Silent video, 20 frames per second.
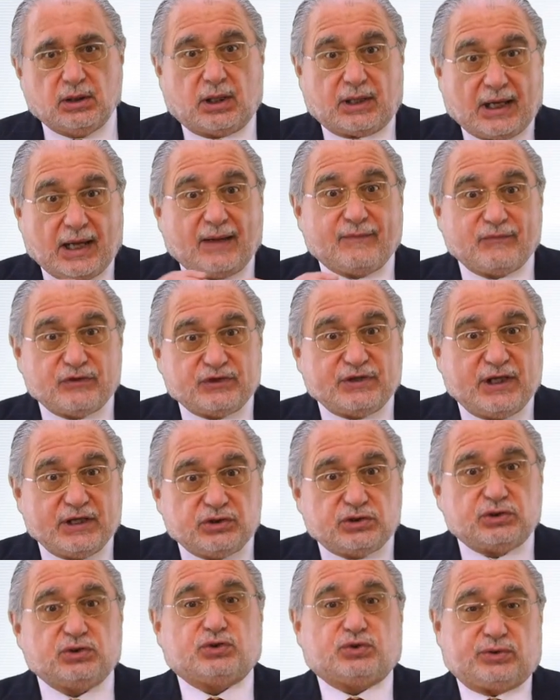
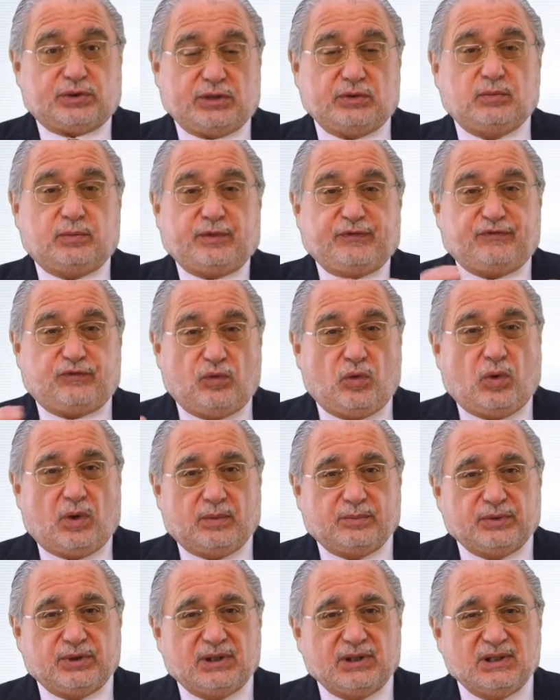conversation tree will be
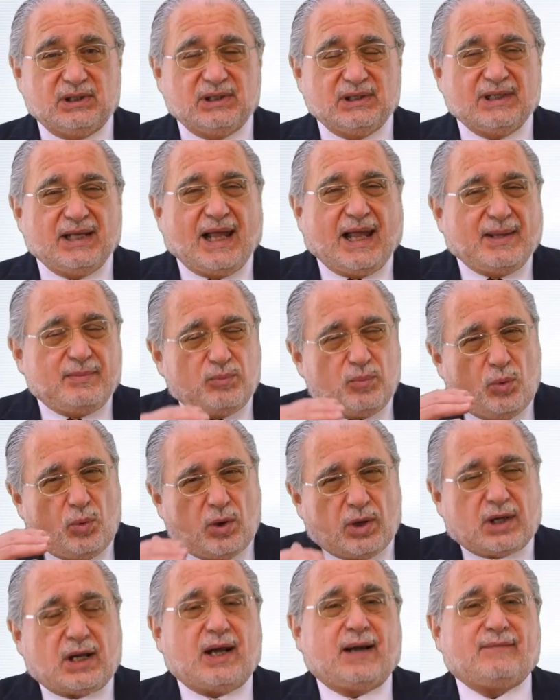formed, and
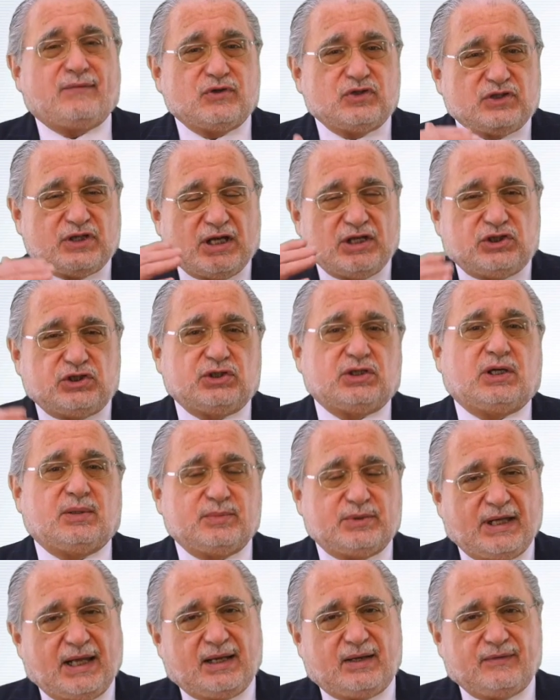more conversation
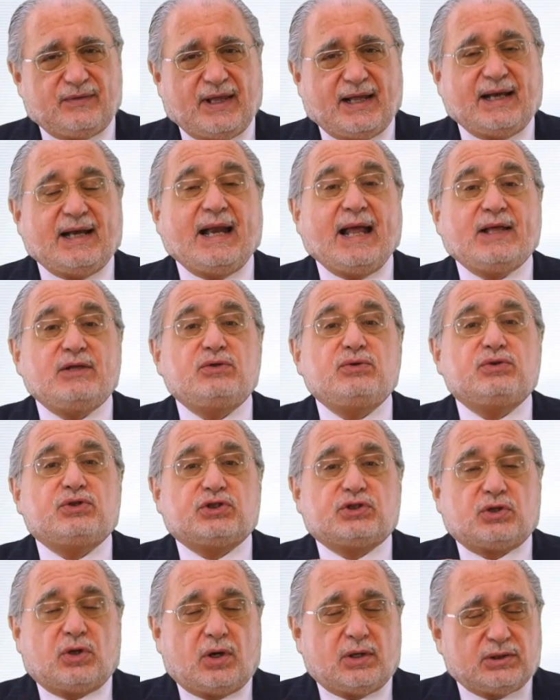comes out of that. And as you
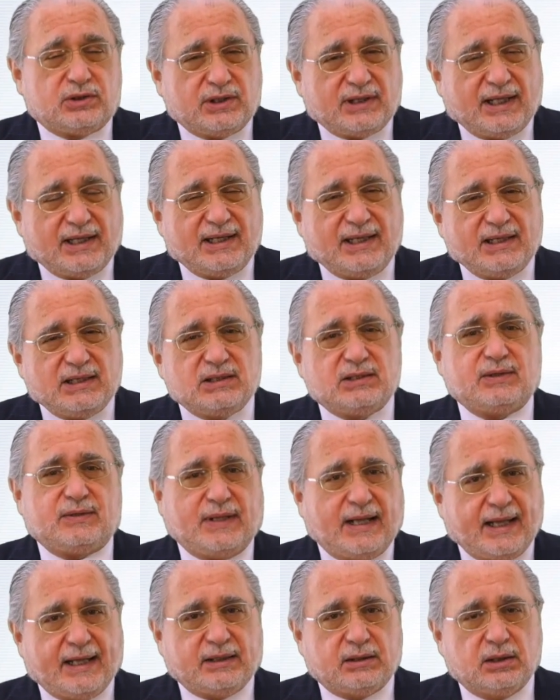start to get into
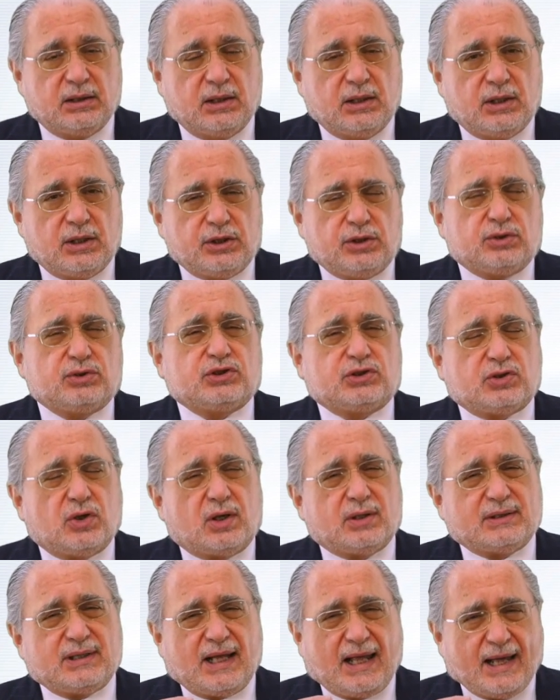that, you'll
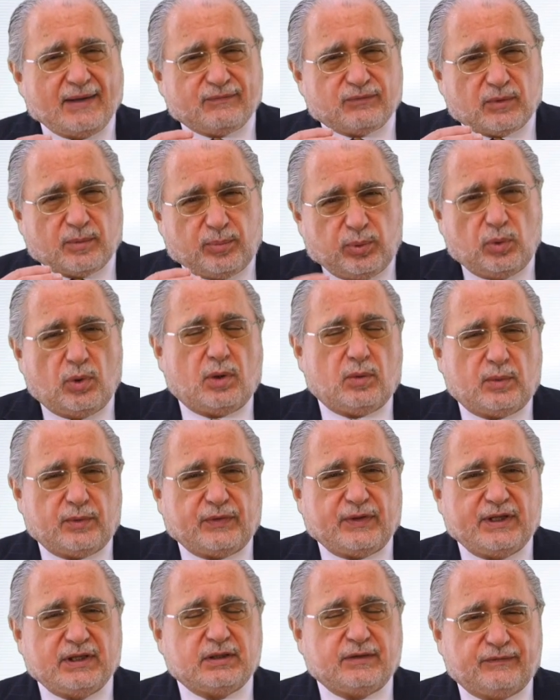start to have rapport
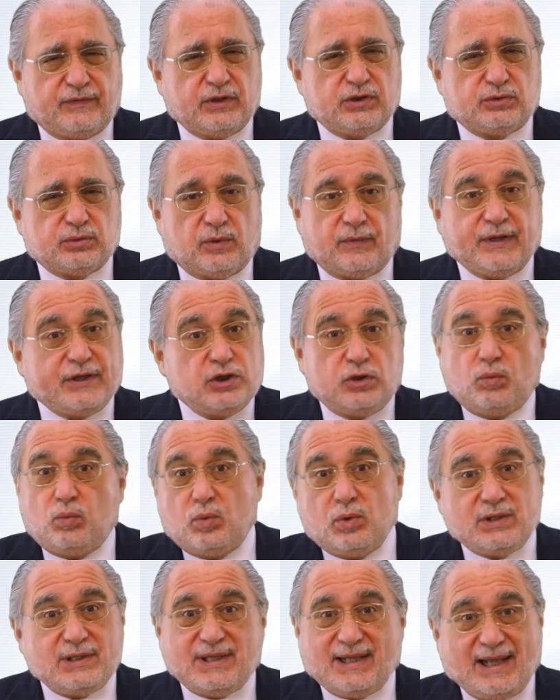with the individual that you
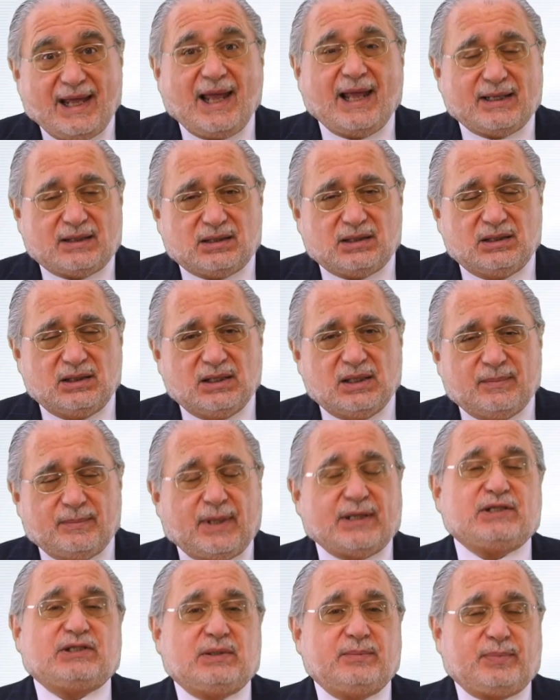wouldn't get
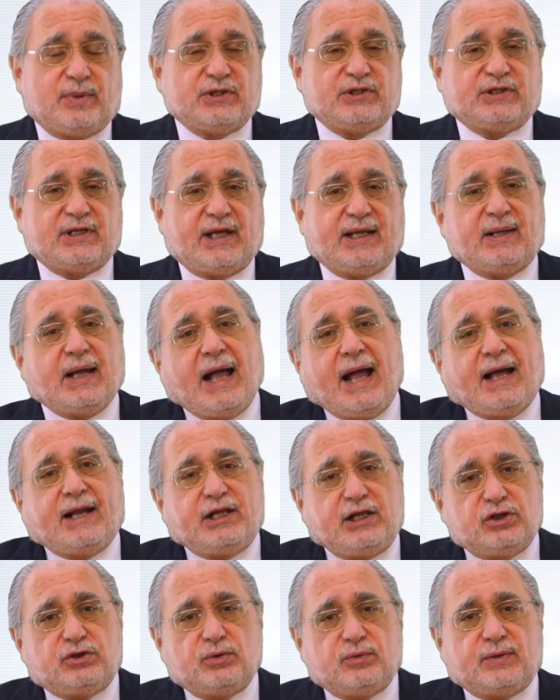by simply saying, how
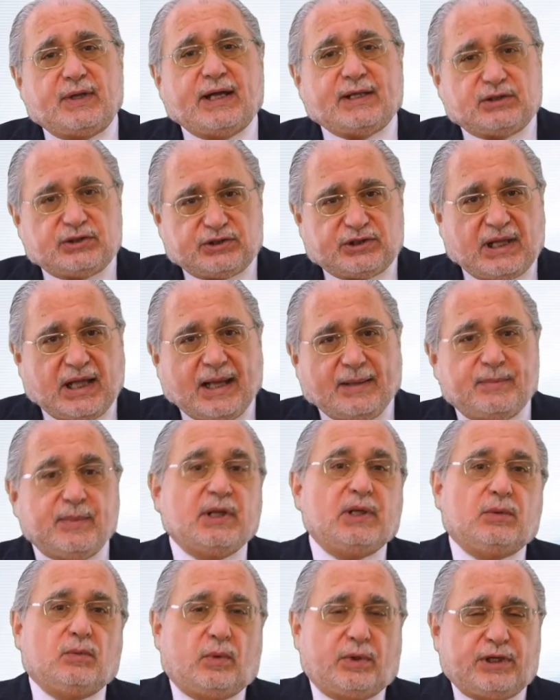do you do that? Stop.
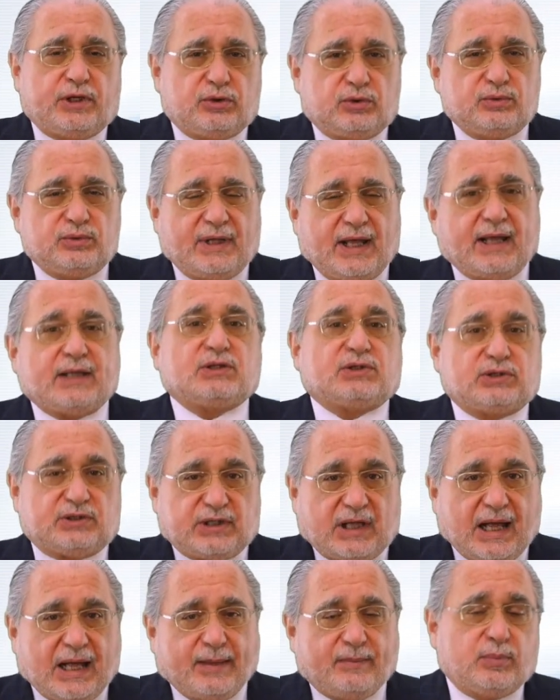What do you do next?
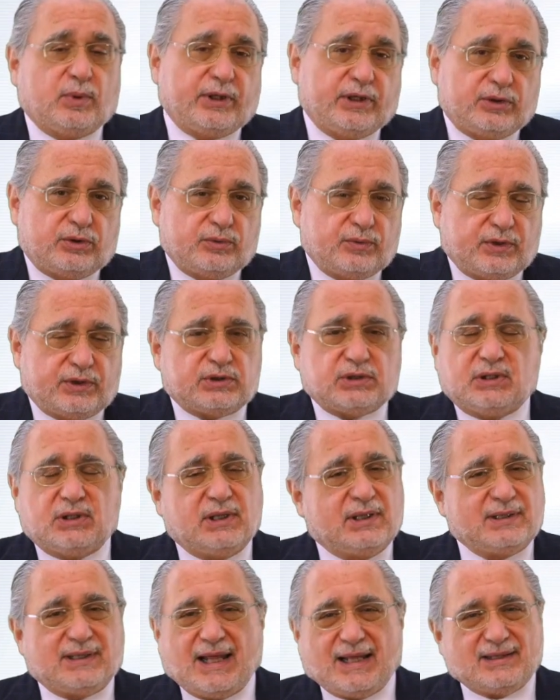Stop. What do you do this?
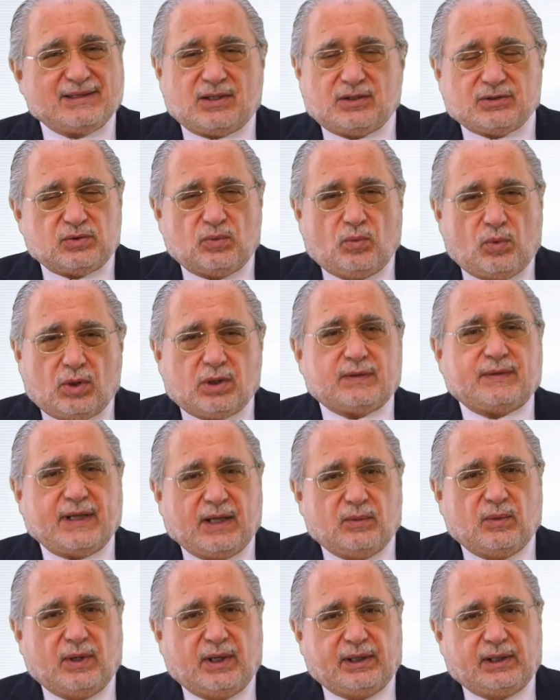That doesn't work
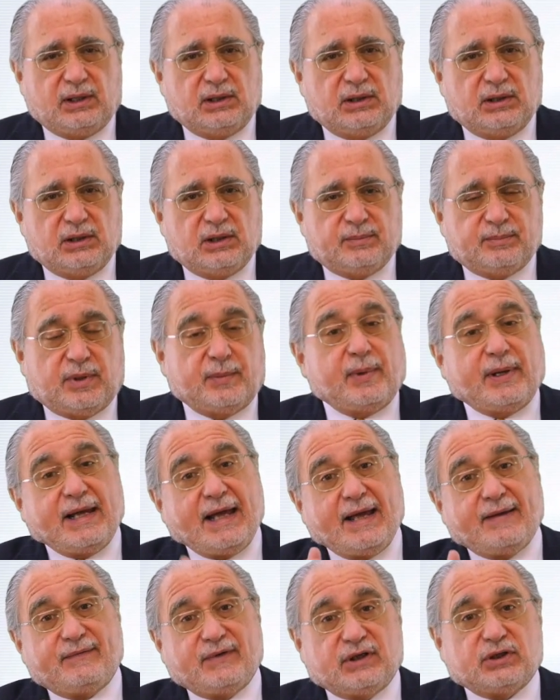that way. But by
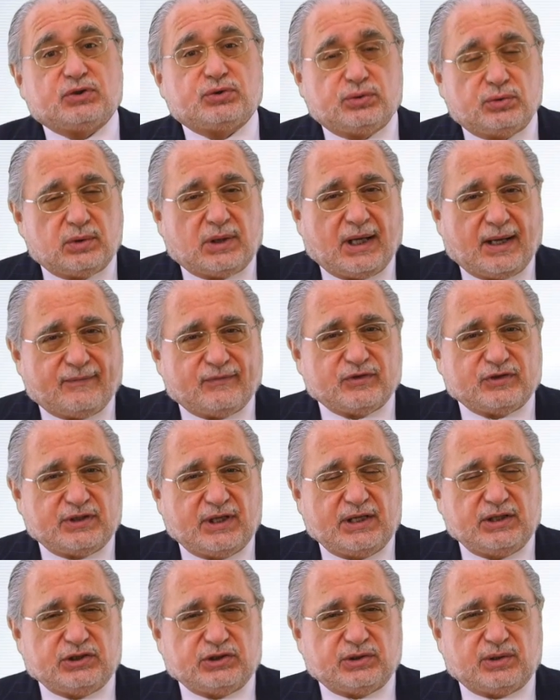having a true
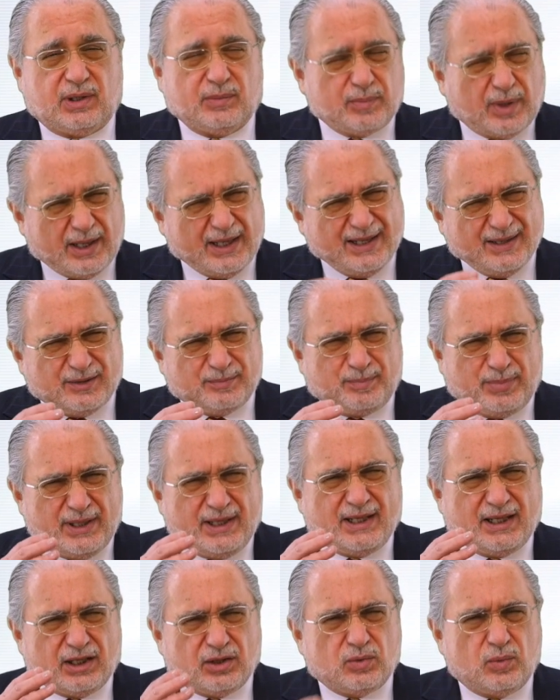conversation and by
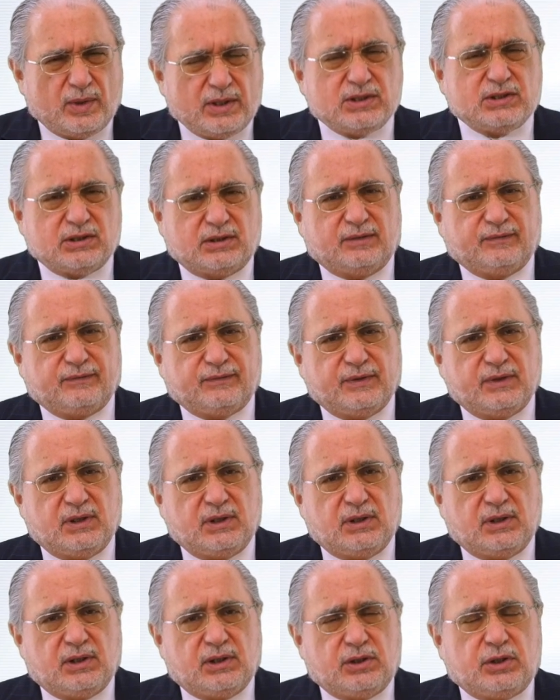being inquisitive,
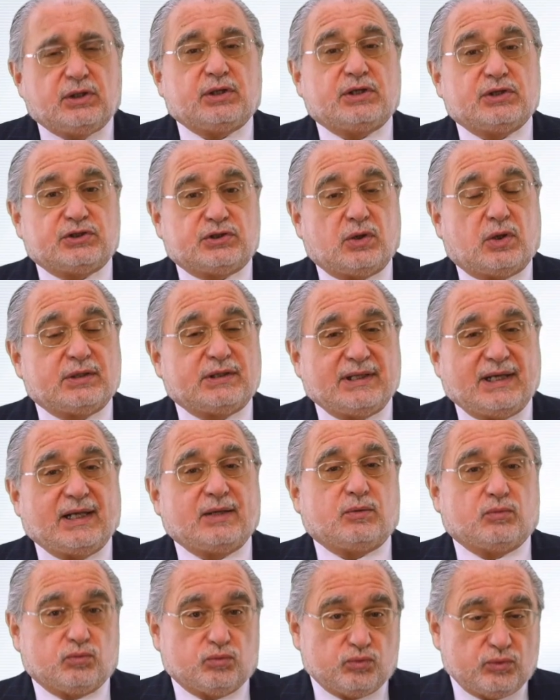you're going to start to
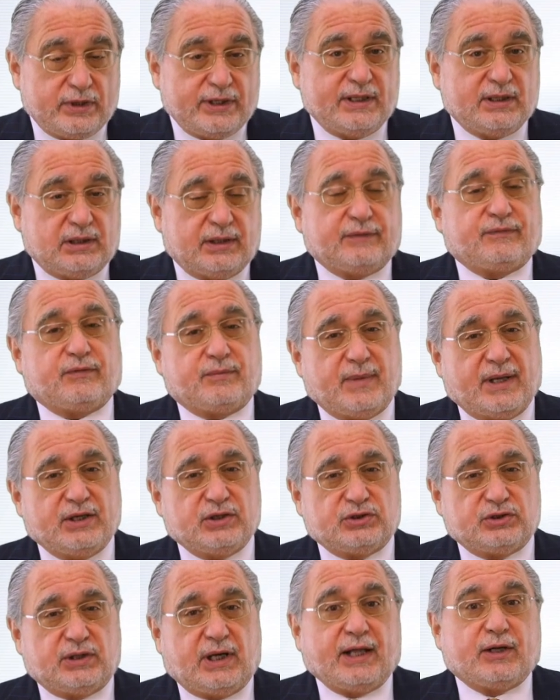get real
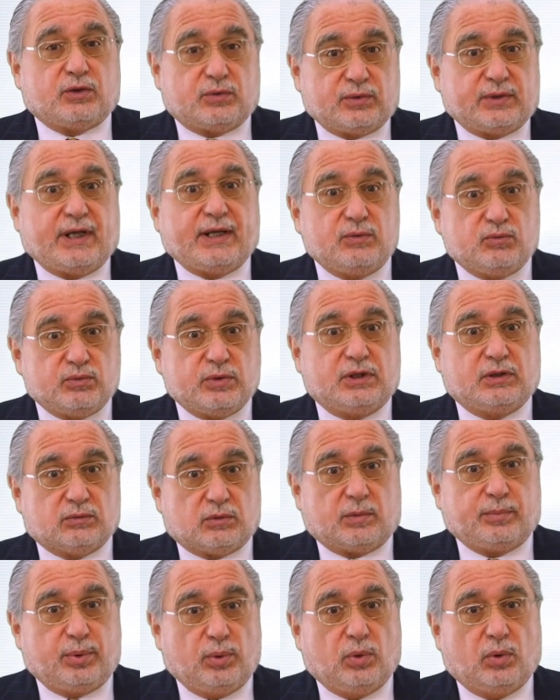information and create real
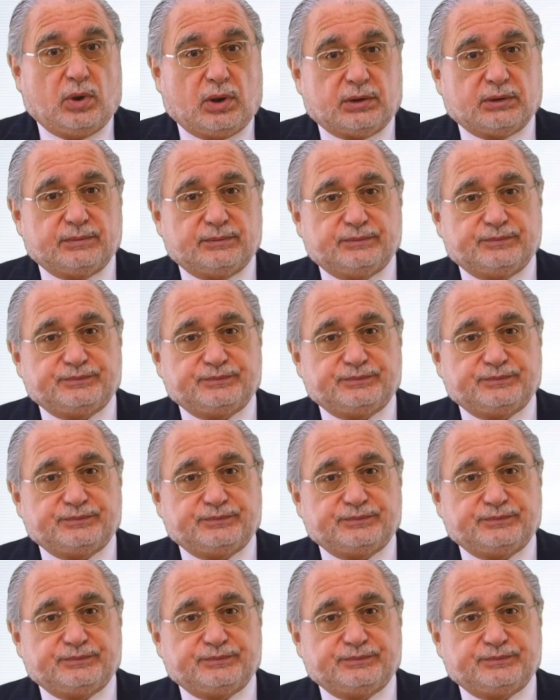rapport.